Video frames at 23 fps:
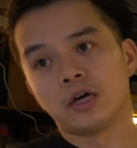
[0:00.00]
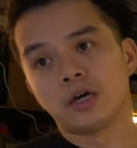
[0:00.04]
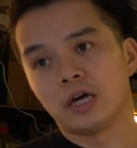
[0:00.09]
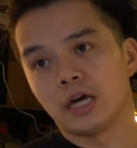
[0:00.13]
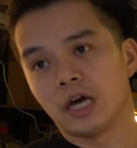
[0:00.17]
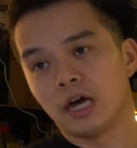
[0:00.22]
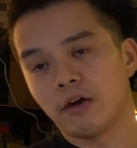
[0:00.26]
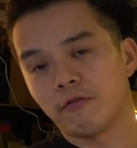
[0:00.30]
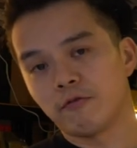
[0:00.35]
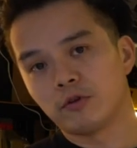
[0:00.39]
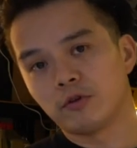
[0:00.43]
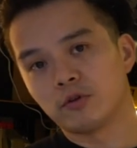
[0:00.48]

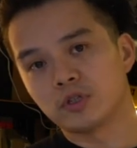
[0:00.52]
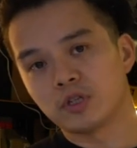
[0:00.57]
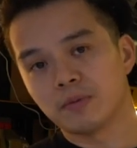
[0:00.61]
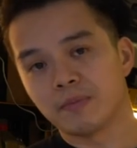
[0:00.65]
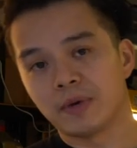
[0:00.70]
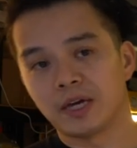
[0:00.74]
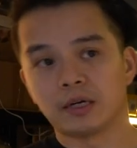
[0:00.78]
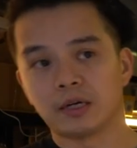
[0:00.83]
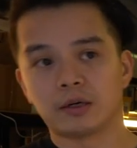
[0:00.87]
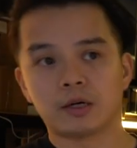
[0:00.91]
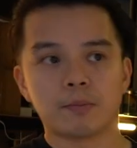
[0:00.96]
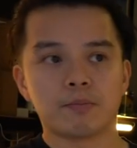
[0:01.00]
if you was to
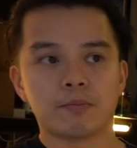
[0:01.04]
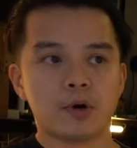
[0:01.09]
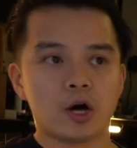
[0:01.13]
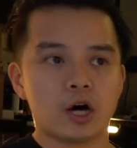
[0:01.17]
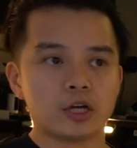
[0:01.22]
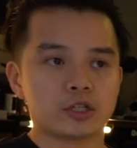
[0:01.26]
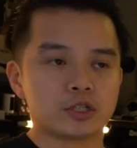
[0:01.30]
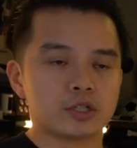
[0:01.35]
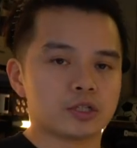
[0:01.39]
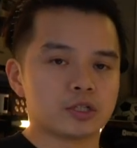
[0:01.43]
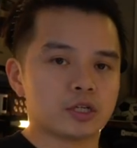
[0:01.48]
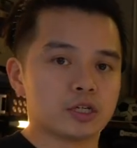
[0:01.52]
make
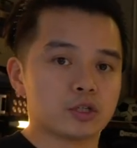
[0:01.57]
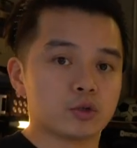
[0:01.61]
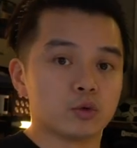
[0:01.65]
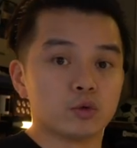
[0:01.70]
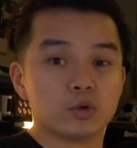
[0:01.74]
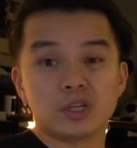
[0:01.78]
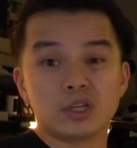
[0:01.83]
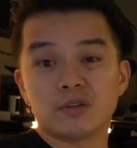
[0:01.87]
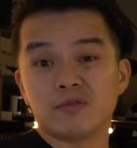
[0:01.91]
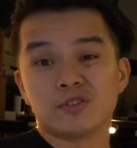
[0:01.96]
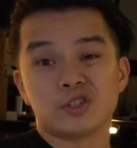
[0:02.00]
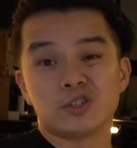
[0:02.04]
purchases or
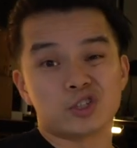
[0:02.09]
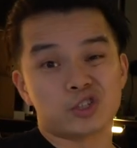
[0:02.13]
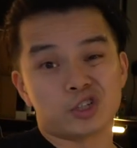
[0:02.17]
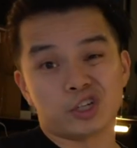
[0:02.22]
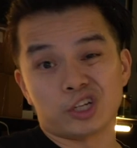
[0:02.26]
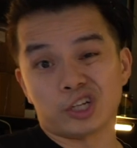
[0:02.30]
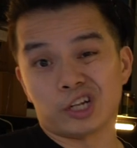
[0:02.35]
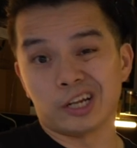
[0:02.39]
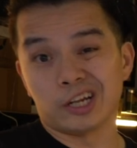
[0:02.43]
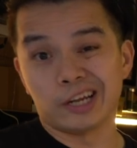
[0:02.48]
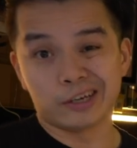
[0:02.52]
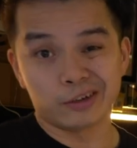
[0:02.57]
even just
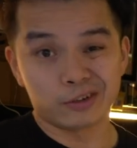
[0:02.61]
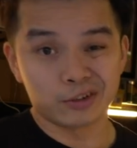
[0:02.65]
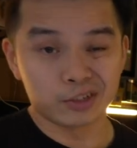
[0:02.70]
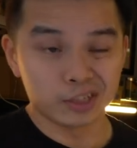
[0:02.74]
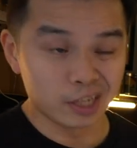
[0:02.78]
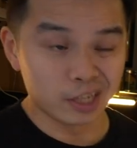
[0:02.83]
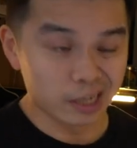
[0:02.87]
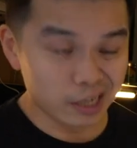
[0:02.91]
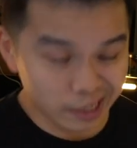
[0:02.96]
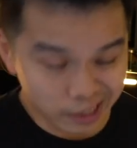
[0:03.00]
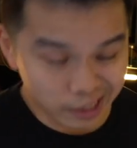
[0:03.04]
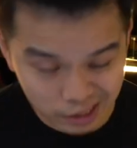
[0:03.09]
click on the
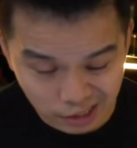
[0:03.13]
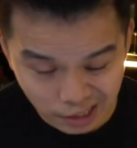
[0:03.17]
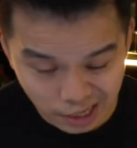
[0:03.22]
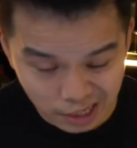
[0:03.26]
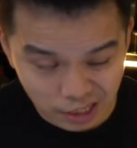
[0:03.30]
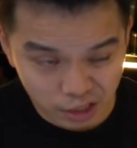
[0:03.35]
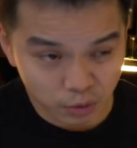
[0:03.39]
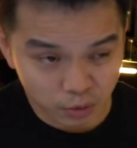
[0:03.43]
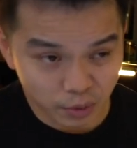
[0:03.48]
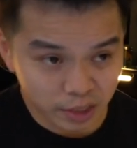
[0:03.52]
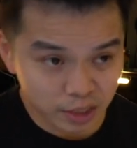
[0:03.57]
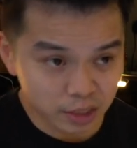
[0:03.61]
link
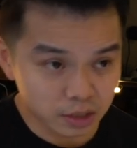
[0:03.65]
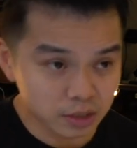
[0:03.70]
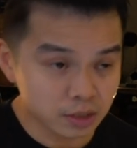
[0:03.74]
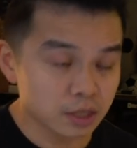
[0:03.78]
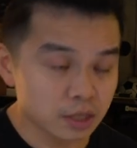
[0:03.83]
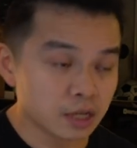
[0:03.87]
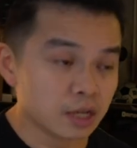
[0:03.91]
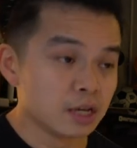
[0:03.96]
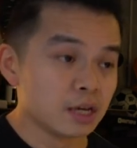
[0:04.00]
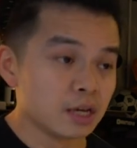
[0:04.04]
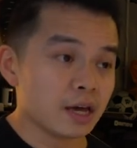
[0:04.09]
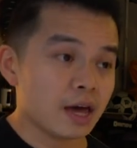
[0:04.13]
anyways,
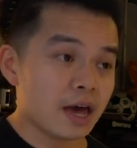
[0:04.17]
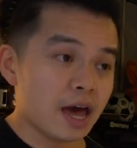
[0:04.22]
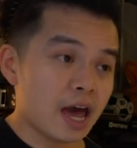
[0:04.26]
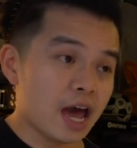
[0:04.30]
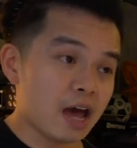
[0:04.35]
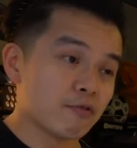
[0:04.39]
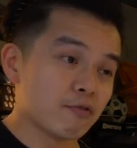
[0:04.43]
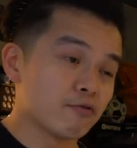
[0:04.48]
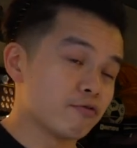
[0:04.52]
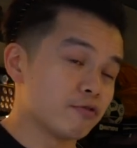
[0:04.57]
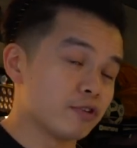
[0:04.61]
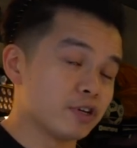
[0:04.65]

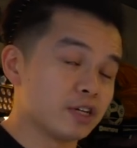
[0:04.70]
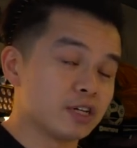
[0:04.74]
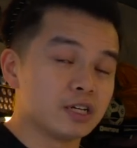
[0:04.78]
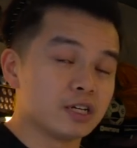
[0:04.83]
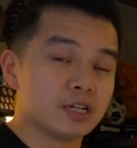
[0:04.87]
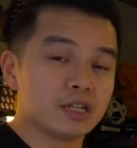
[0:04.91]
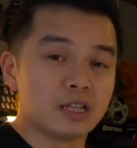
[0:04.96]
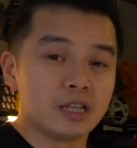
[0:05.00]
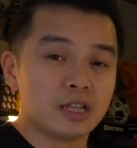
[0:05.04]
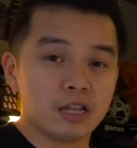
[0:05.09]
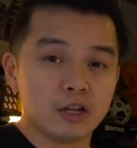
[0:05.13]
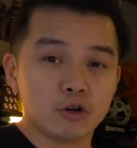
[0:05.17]
every
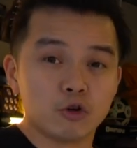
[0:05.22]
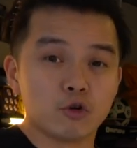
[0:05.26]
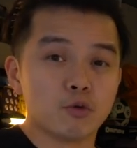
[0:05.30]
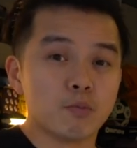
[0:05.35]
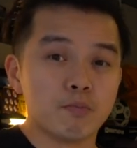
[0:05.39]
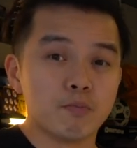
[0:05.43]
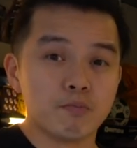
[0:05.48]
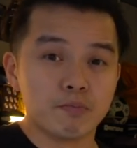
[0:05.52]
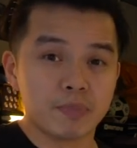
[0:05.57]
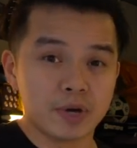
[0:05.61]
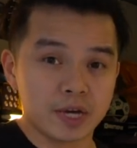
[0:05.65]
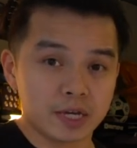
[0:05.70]
little
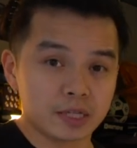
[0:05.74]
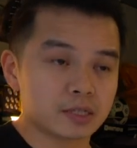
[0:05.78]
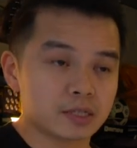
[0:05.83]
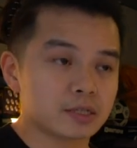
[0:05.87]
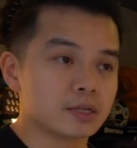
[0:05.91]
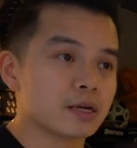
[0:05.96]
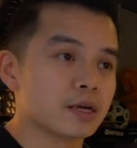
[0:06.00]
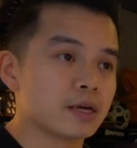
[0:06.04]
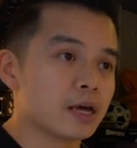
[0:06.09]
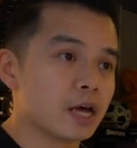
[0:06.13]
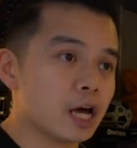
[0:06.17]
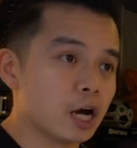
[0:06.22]
bit
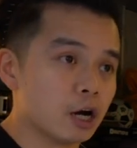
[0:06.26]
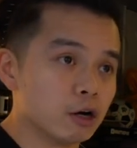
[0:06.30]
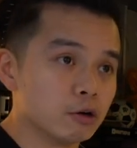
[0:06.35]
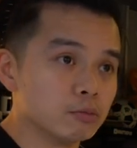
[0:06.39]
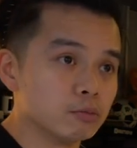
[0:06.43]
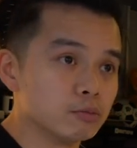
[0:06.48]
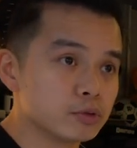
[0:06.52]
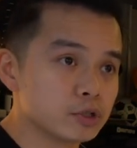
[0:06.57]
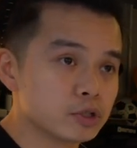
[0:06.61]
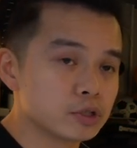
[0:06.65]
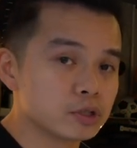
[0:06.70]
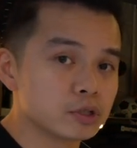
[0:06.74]

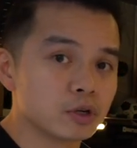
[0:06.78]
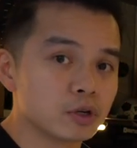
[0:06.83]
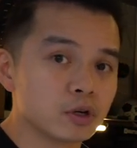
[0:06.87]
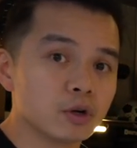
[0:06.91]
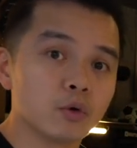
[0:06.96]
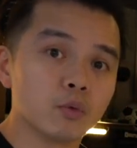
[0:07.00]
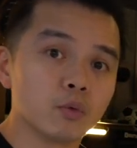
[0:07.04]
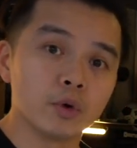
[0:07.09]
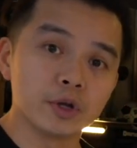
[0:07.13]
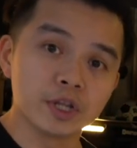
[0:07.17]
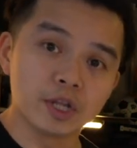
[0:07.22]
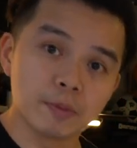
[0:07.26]
helps
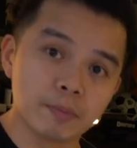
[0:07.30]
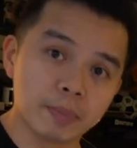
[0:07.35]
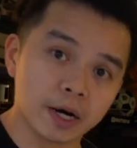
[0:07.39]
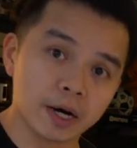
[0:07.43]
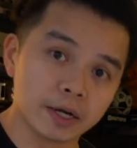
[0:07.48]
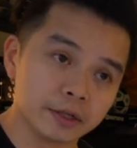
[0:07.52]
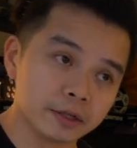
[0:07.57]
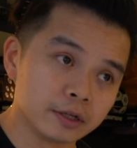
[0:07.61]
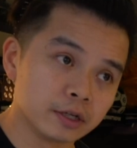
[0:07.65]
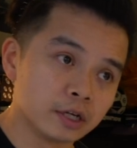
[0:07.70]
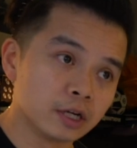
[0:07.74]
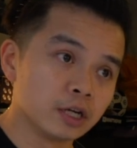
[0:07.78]
What the
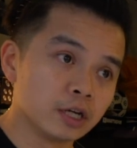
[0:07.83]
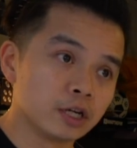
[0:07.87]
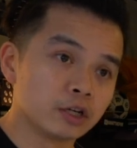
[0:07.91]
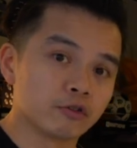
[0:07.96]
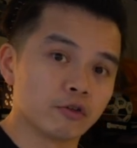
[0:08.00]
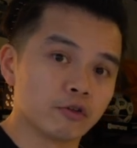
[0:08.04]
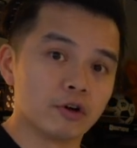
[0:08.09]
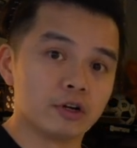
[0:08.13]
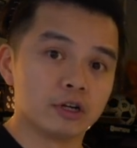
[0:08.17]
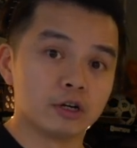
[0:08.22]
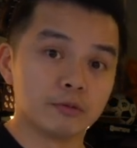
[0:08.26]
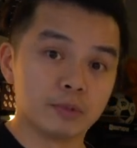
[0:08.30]
Pun grow
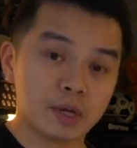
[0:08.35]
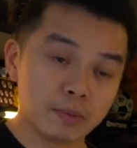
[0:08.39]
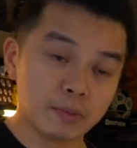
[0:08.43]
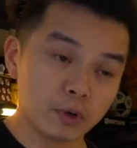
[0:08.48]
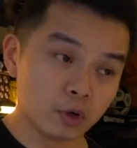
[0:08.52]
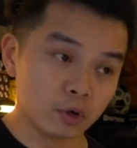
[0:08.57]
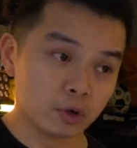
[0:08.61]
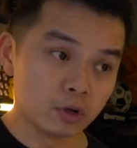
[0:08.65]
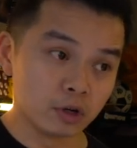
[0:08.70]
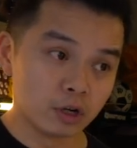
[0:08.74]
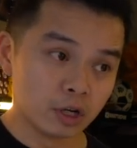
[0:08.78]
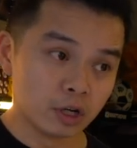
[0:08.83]
a little bit
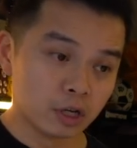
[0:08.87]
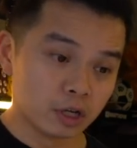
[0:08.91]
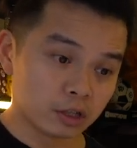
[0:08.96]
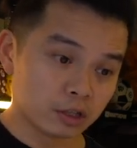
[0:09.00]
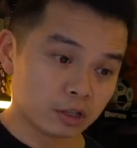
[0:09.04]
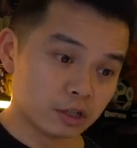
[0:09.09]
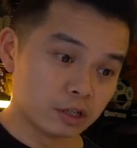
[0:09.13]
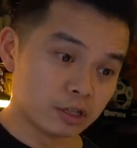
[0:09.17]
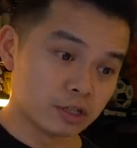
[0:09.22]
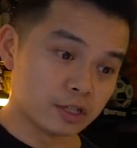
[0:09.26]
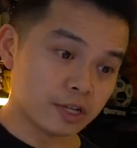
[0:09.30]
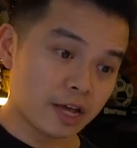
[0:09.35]
more,
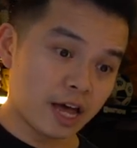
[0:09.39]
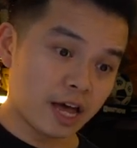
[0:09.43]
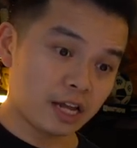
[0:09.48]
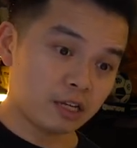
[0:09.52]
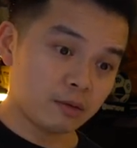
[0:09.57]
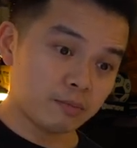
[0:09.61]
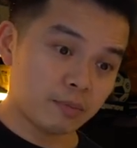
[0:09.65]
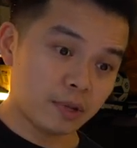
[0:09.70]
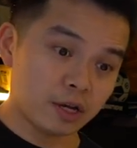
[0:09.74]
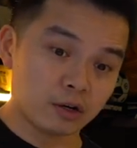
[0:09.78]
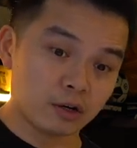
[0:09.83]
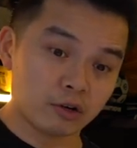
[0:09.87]
because any
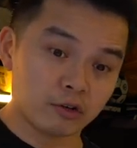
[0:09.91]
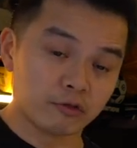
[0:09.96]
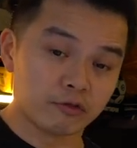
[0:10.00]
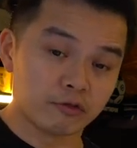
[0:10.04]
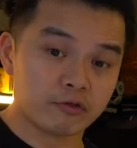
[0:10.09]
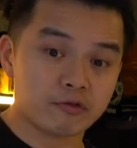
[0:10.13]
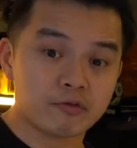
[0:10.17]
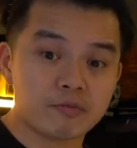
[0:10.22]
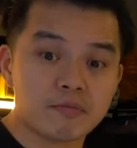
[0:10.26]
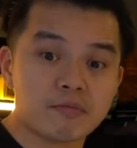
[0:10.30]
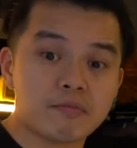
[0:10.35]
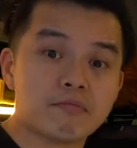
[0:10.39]
bit of
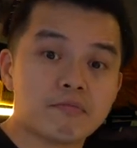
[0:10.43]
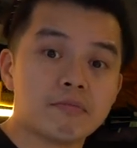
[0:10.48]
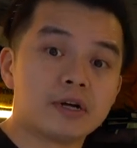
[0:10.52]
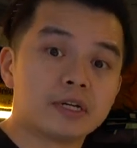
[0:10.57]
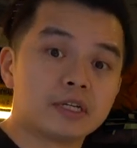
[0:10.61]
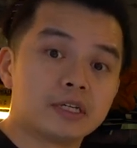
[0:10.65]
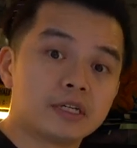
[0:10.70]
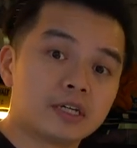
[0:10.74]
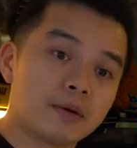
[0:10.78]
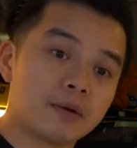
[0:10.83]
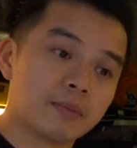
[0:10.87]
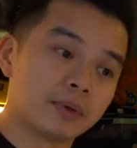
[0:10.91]
money
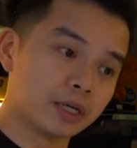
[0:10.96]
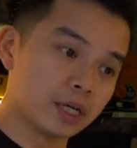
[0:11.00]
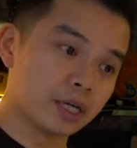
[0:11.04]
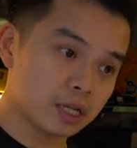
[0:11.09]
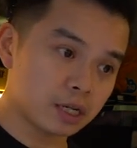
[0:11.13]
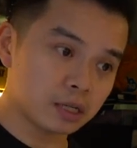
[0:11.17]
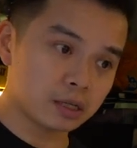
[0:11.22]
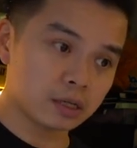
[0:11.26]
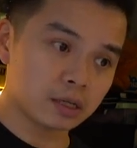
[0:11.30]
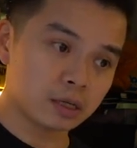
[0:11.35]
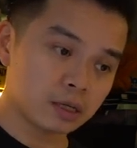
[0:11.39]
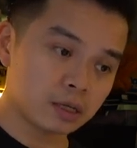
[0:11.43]
coming in